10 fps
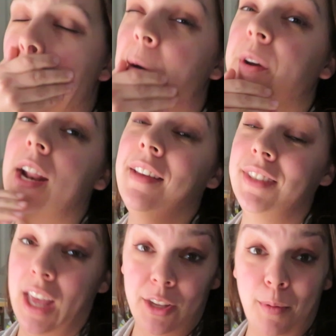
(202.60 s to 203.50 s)
Oh, we're gonna have
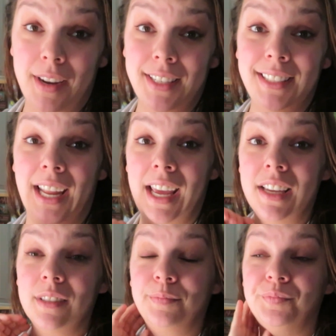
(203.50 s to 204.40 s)
Salisbury
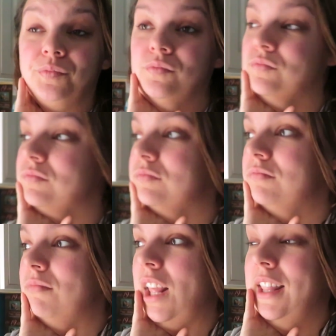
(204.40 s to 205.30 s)
steak.
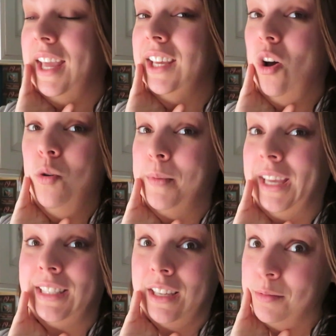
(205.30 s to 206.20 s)
Like
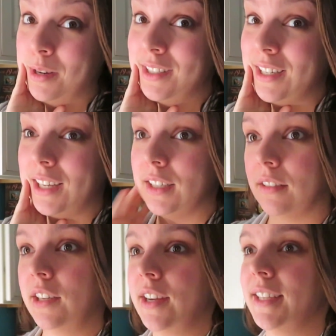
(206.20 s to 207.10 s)
homemade Salisbury steak.
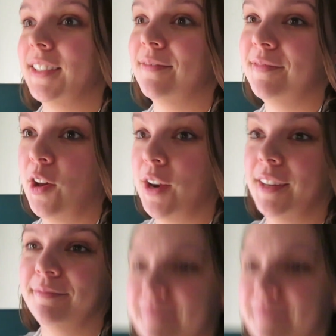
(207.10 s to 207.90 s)
Here he is. Hold on.